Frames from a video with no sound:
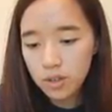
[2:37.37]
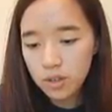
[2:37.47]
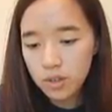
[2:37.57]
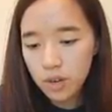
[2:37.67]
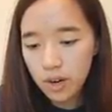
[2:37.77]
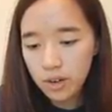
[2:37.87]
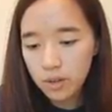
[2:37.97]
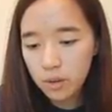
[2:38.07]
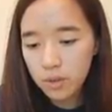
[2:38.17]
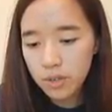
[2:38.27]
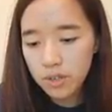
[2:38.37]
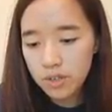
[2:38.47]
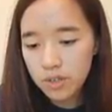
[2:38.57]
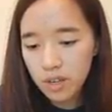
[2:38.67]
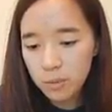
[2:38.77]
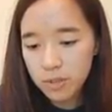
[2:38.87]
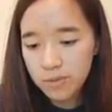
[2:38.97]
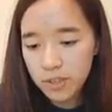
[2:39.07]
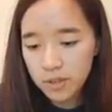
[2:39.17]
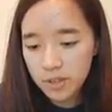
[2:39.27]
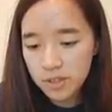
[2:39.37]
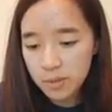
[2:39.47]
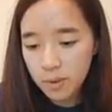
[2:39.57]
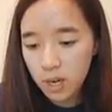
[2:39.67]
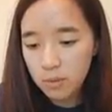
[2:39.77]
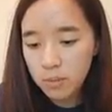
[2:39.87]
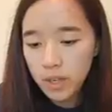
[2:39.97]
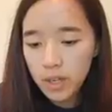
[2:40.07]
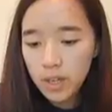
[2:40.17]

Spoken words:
a triangle just to help us visualize this problem.